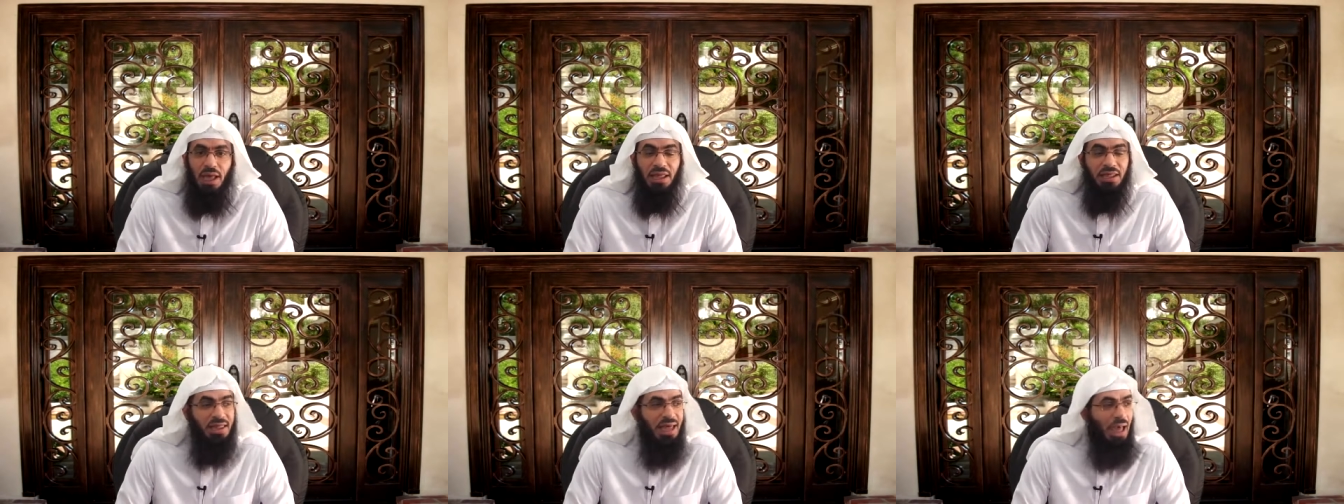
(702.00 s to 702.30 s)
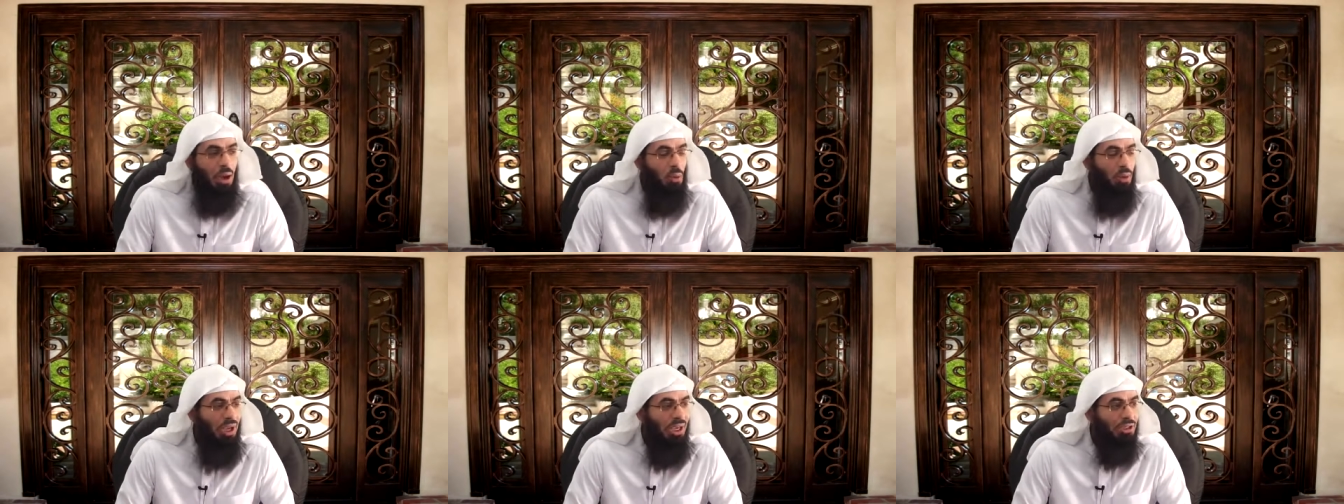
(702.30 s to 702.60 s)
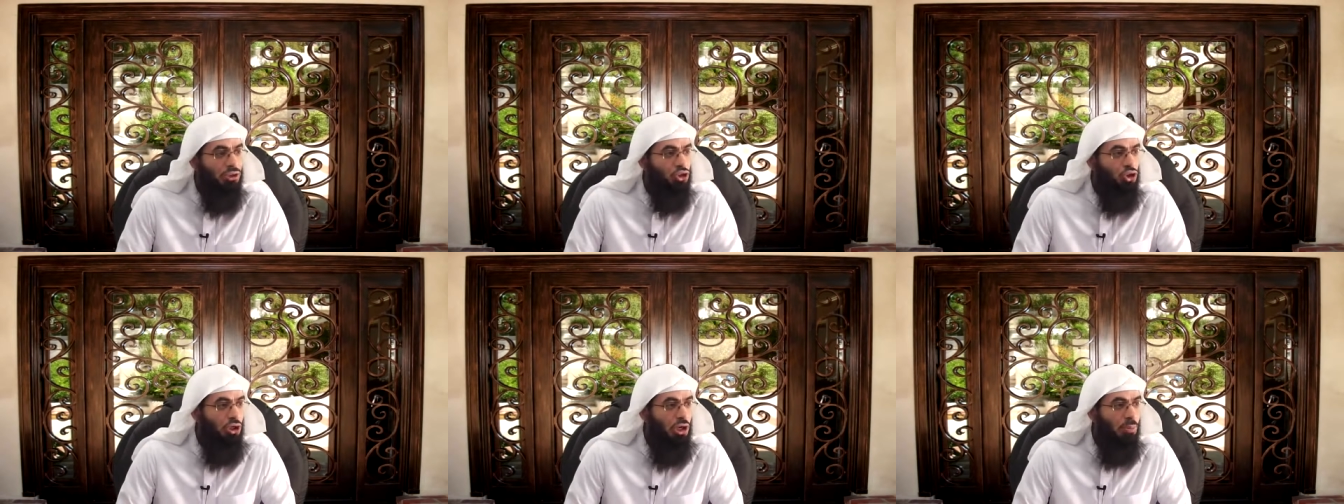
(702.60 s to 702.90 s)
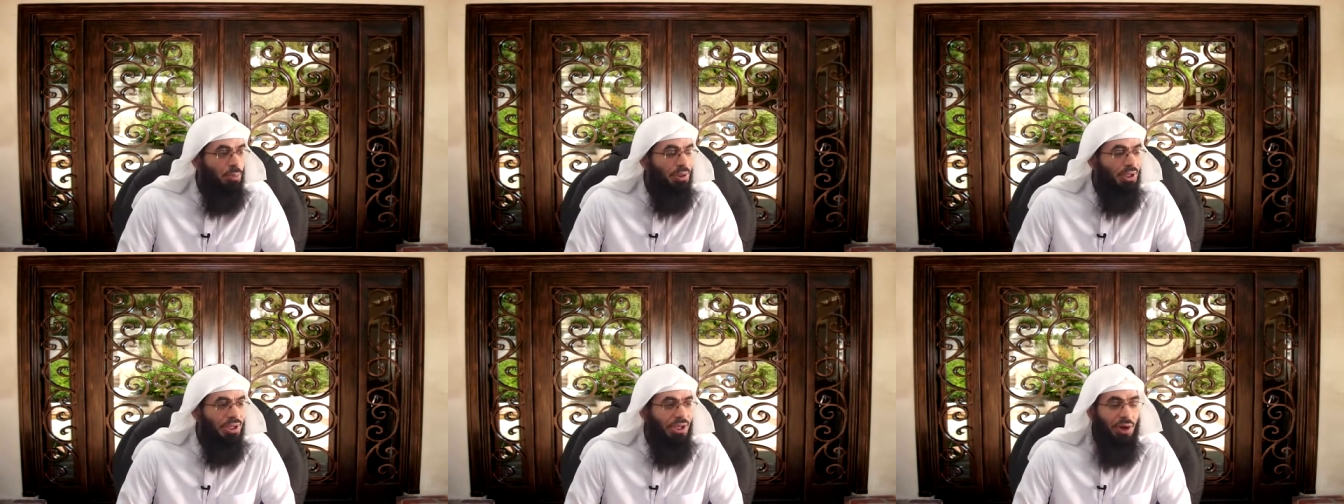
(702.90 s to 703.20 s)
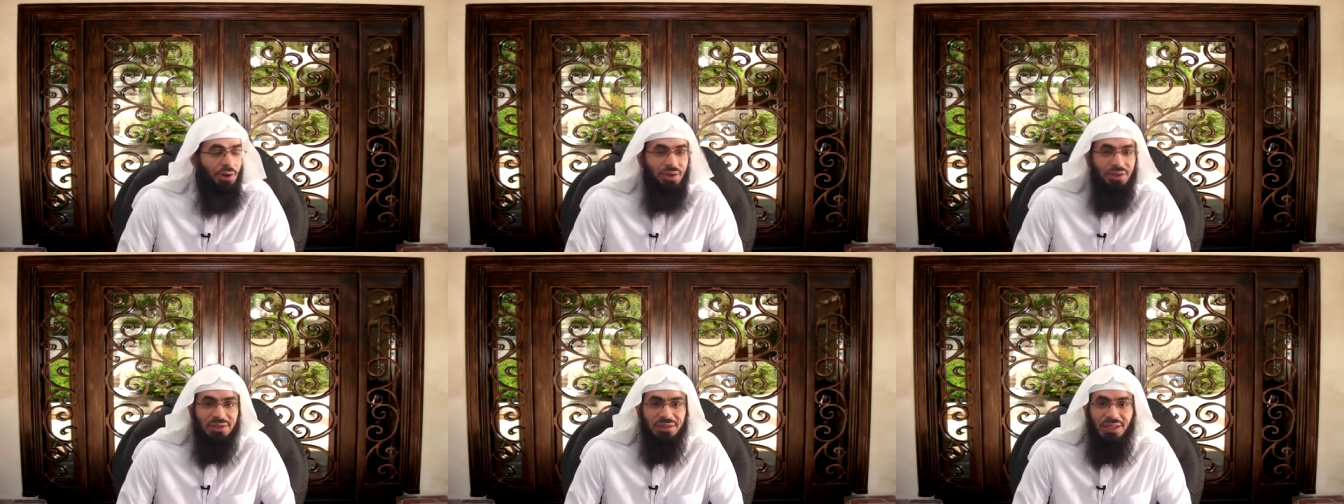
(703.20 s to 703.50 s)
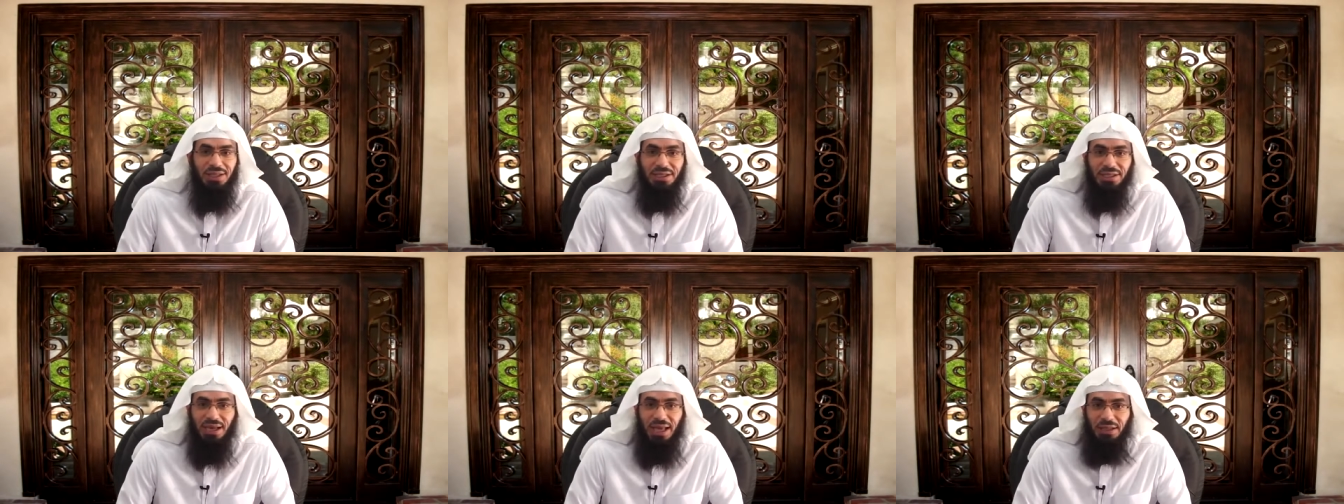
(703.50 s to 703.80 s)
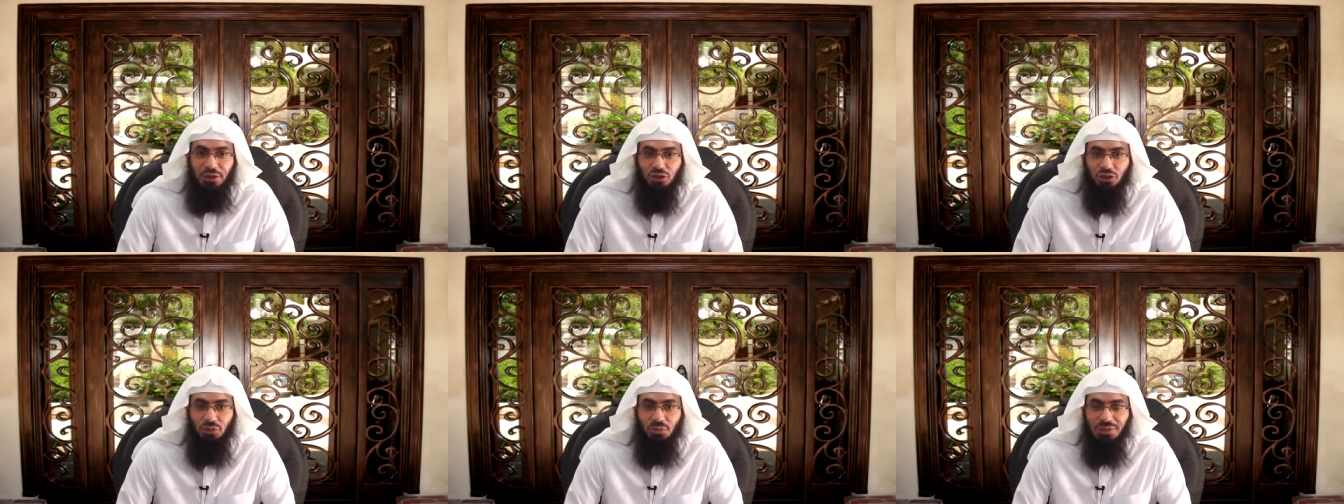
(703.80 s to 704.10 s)
That way he's going to be guaranteed
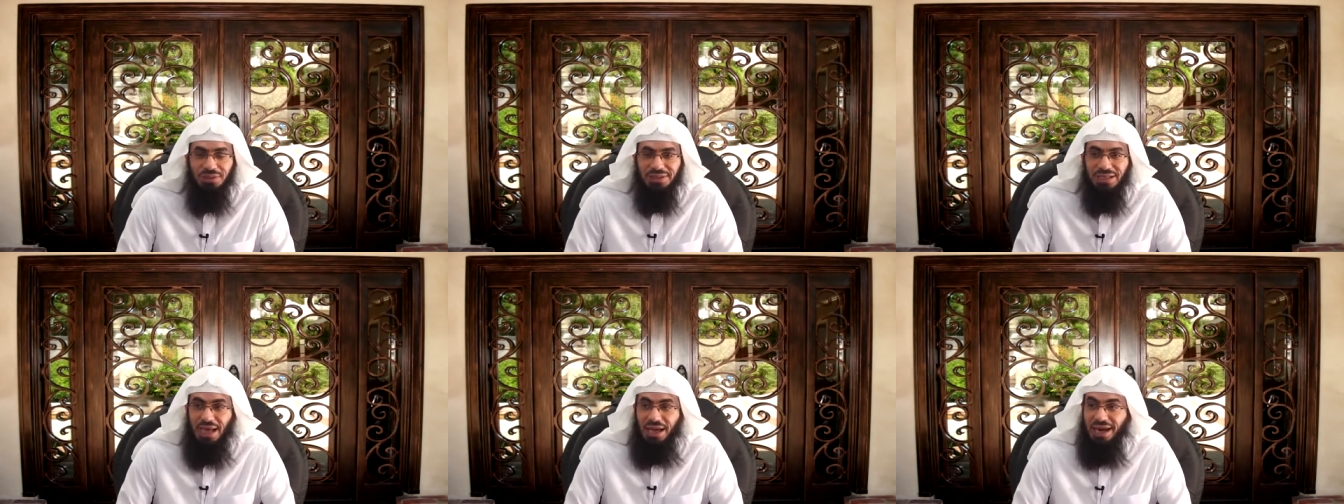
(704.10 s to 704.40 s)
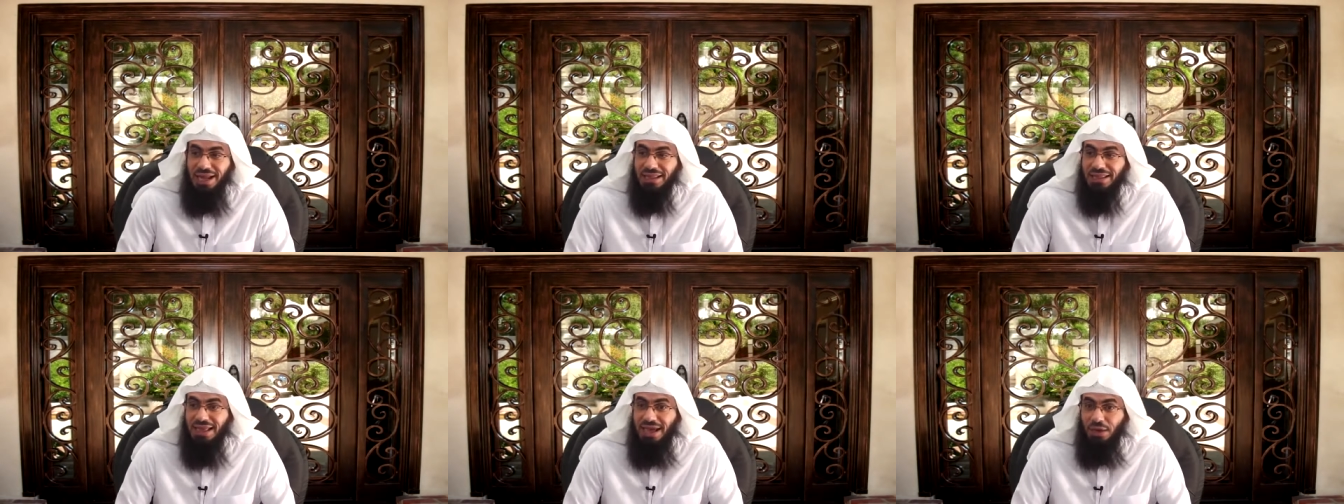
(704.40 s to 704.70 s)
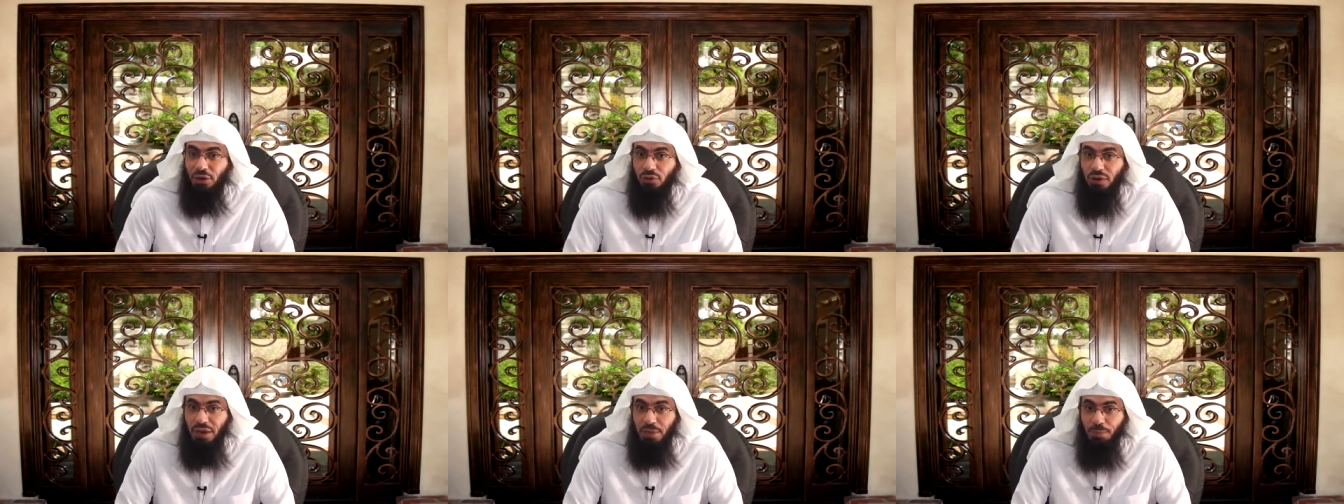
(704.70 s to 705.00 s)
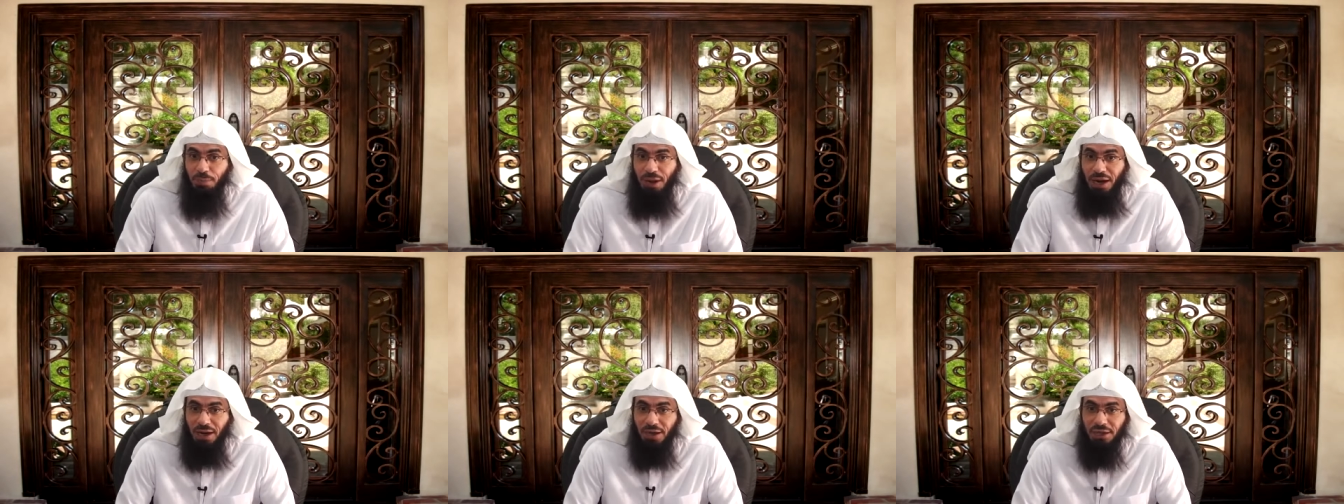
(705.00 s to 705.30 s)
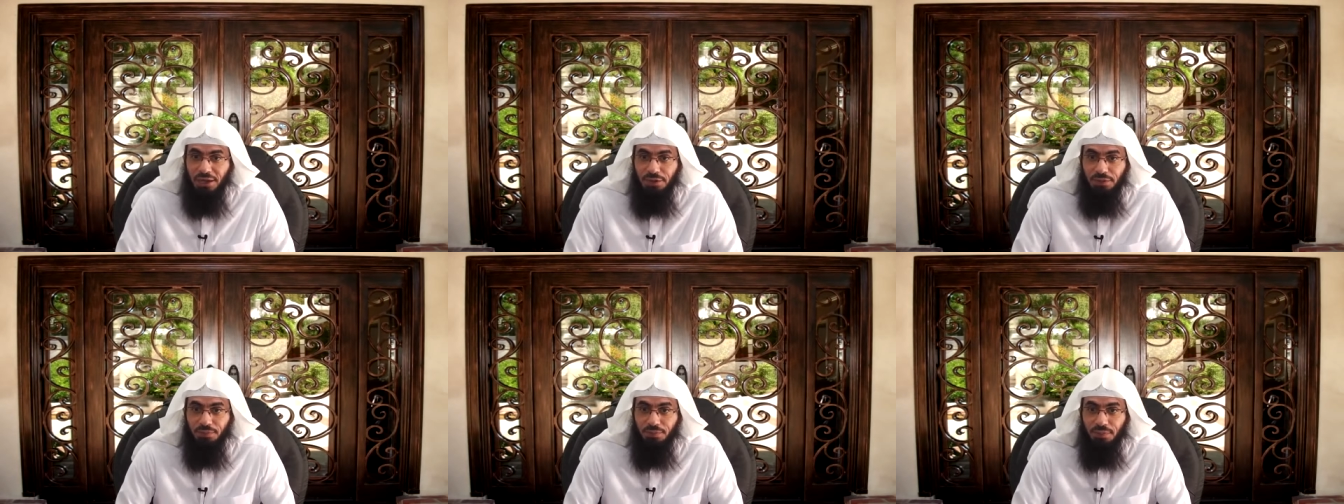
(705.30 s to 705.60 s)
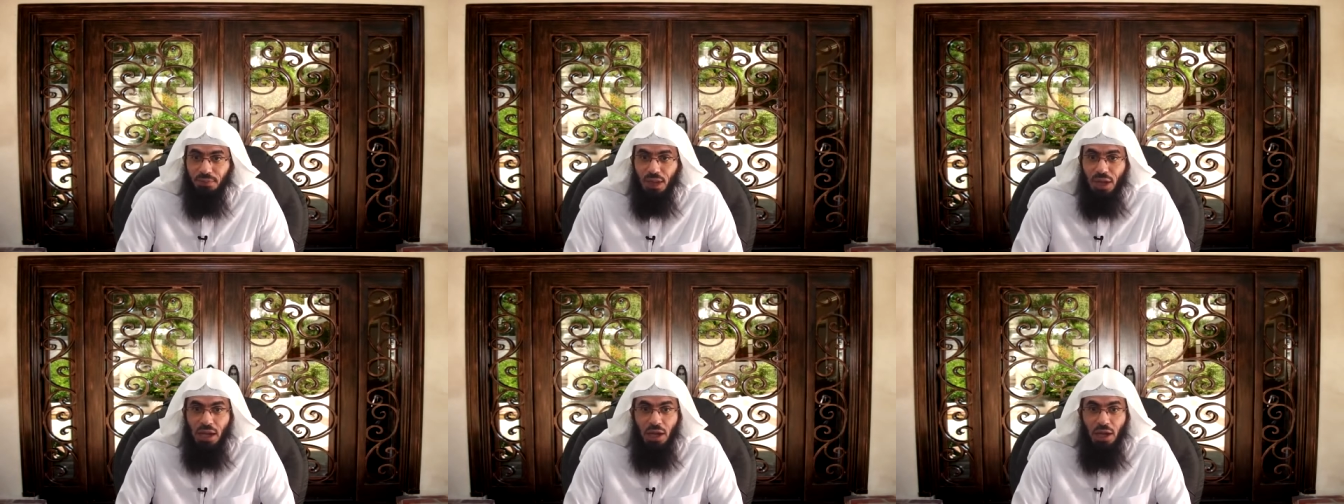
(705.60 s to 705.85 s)
not to miss out on that great bargain.